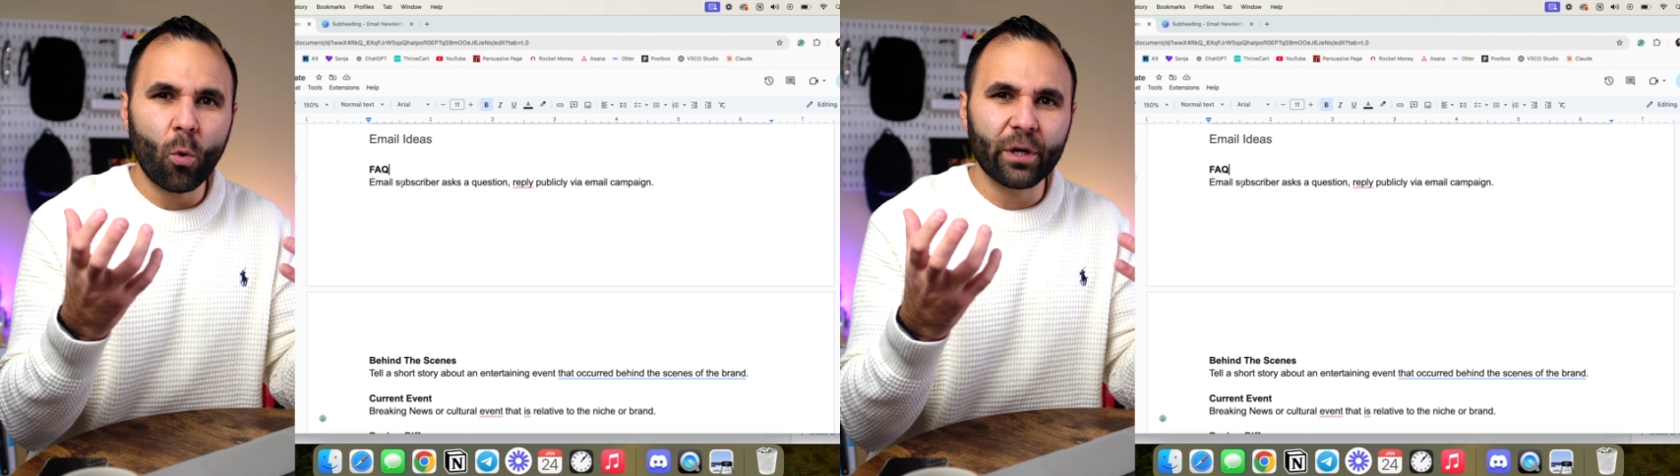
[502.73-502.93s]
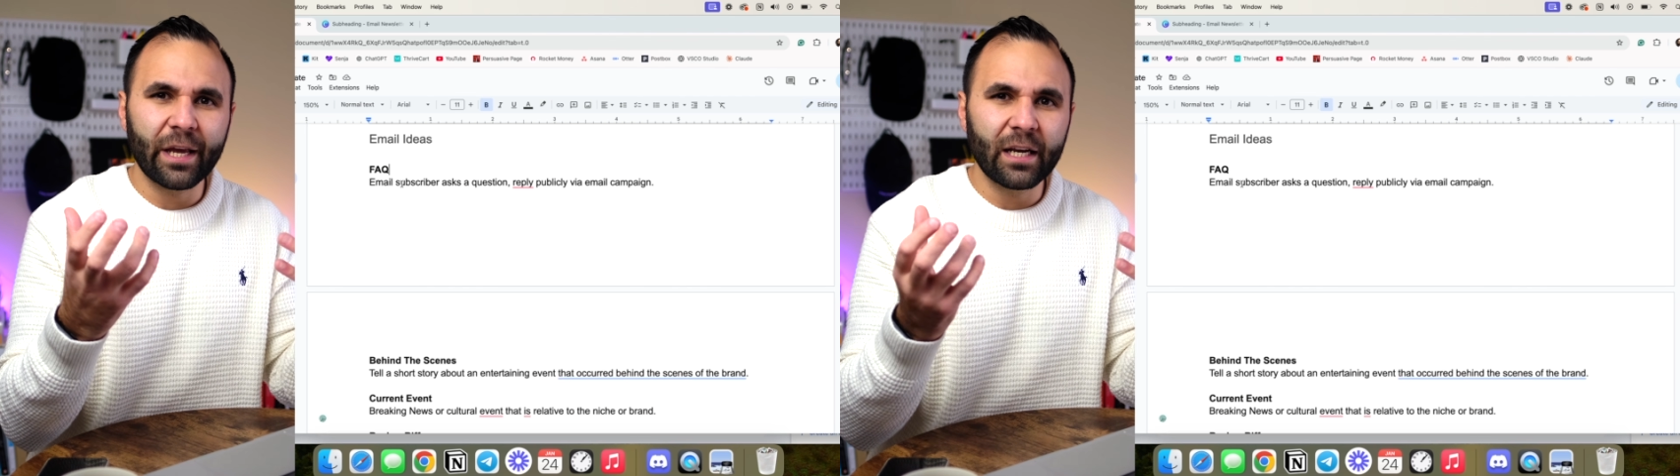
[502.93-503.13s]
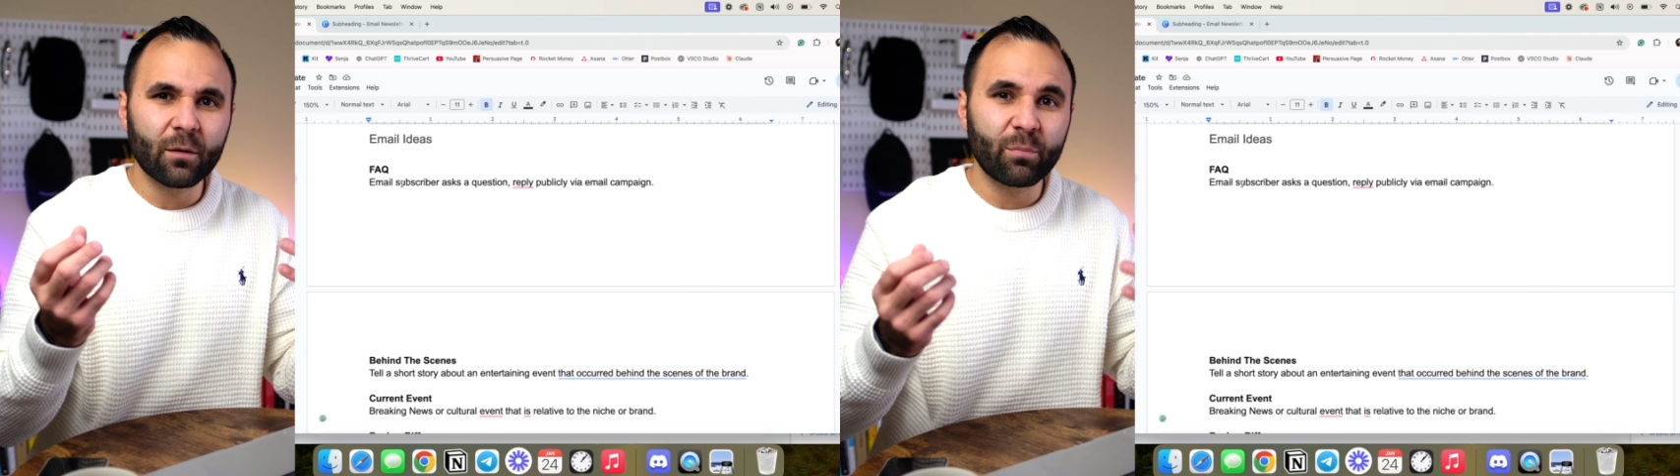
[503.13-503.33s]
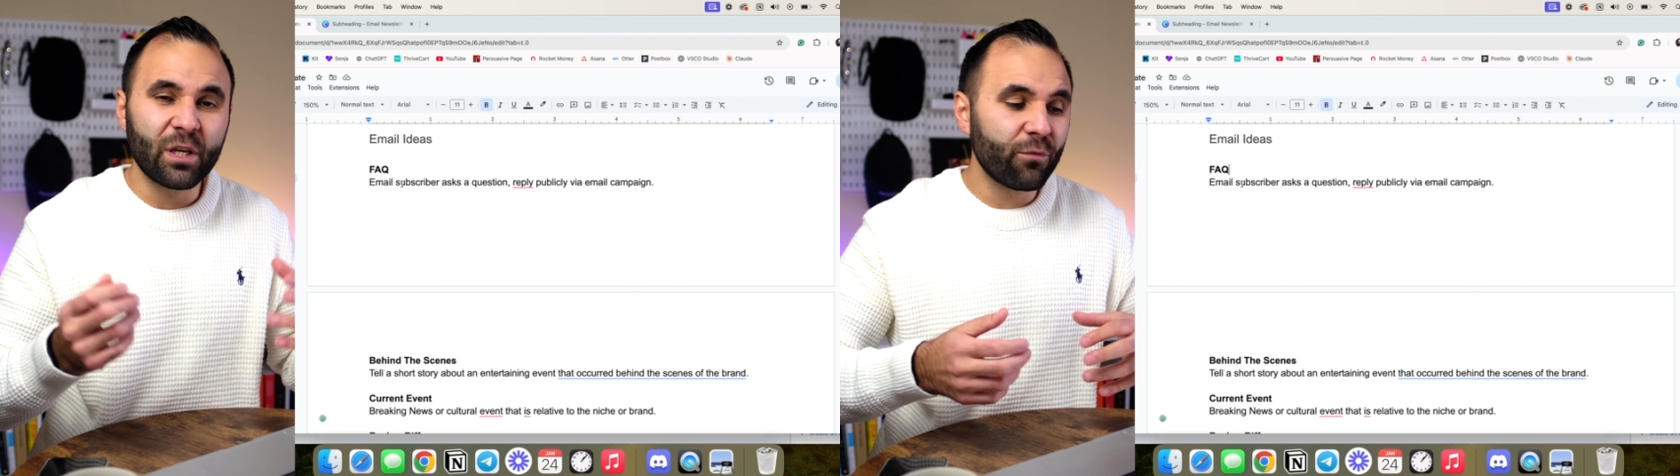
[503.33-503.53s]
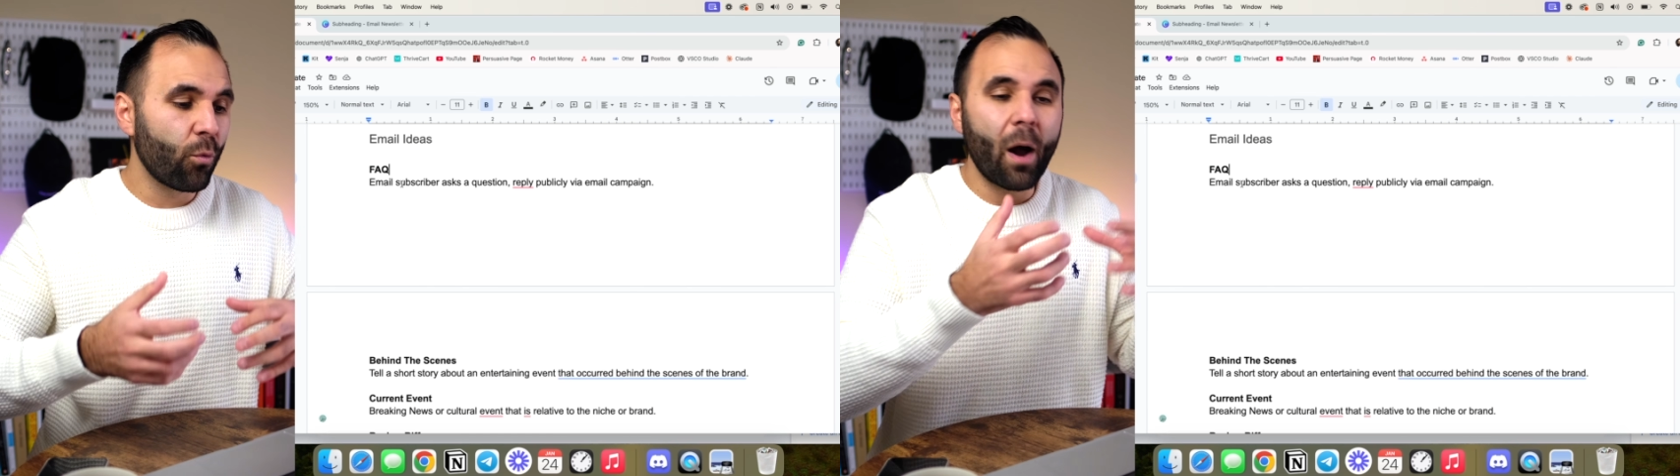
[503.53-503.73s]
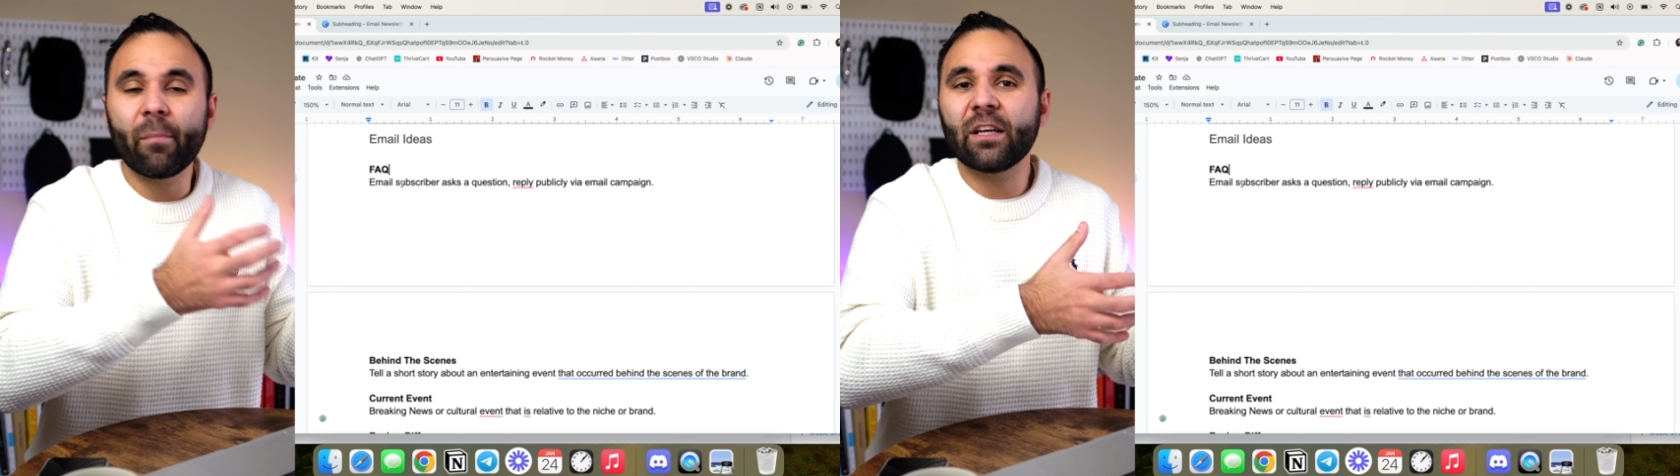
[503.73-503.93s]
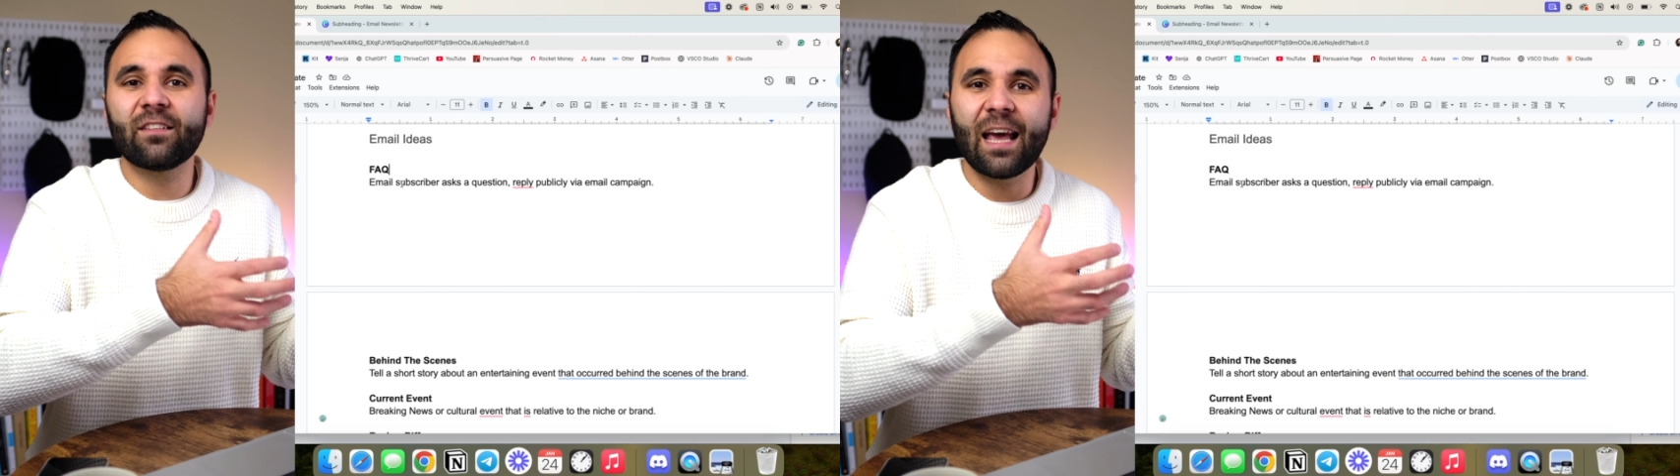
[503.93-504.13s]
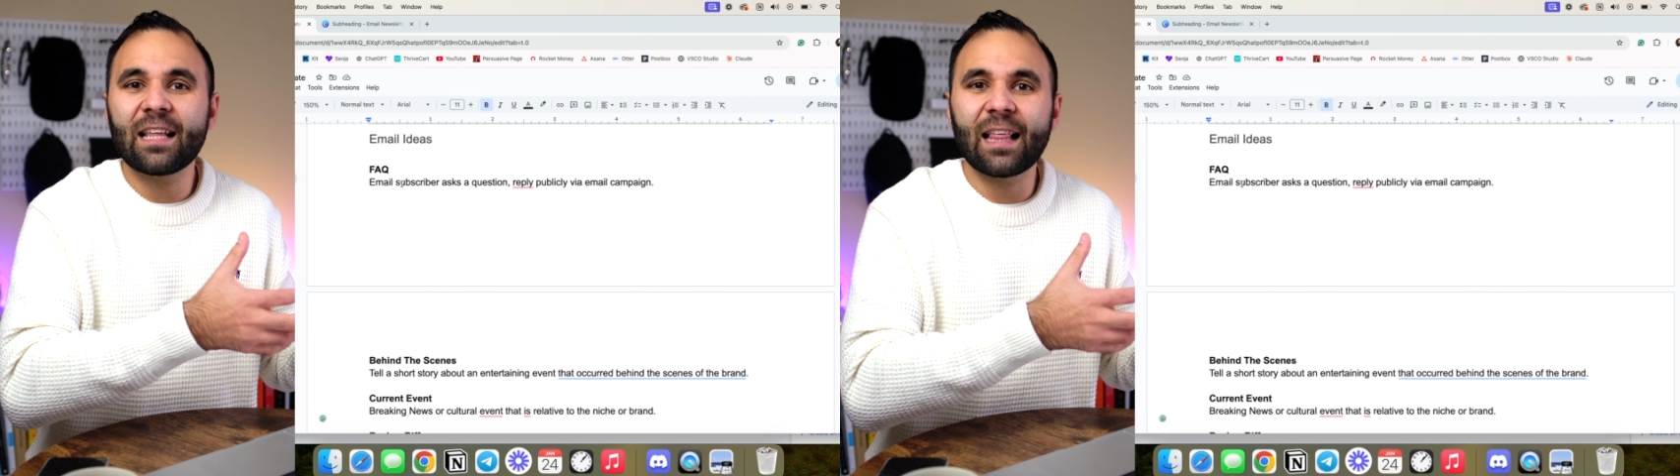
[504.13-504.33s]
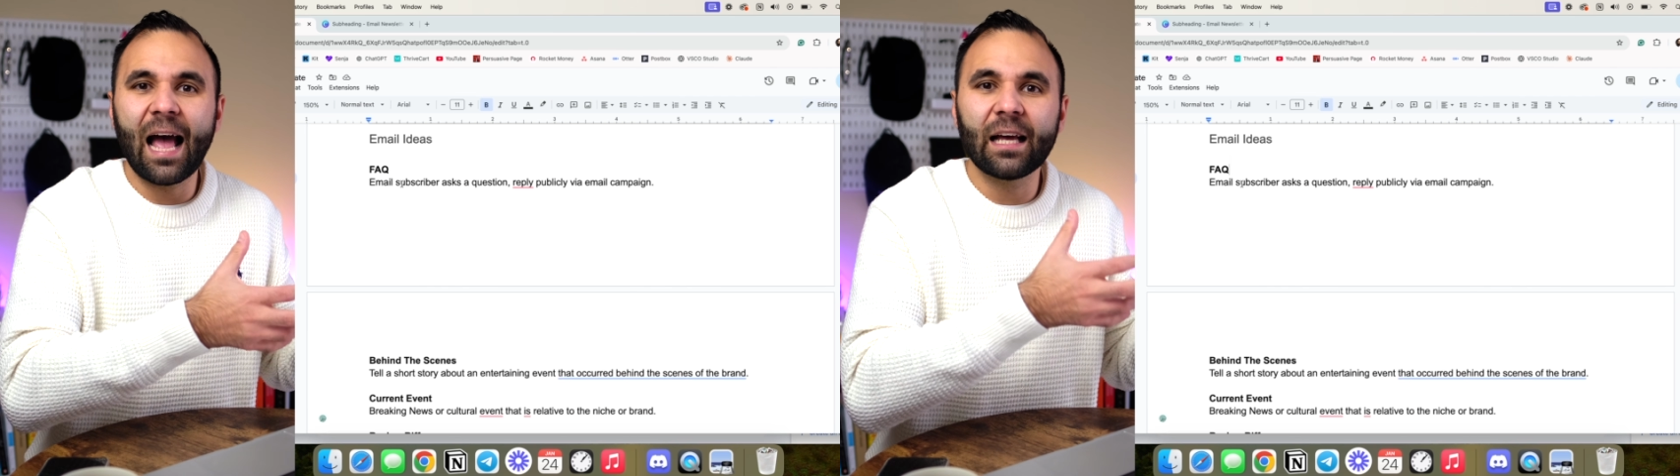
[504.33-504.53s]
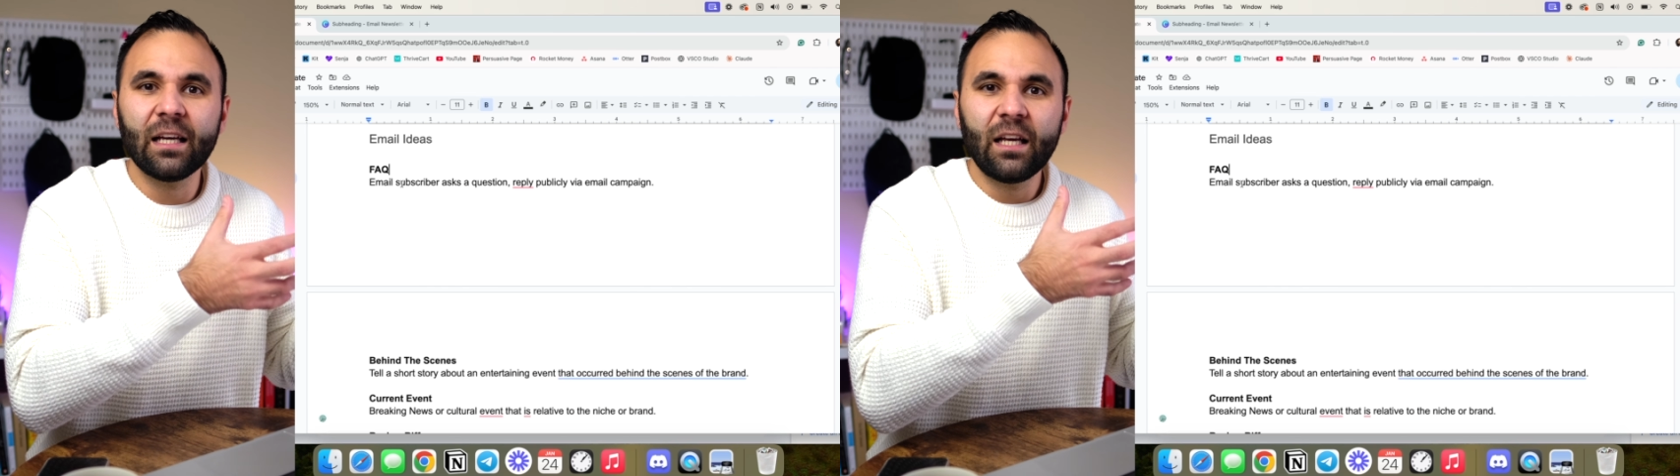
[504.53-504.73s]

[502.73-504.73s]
organic beef? Well, I may take that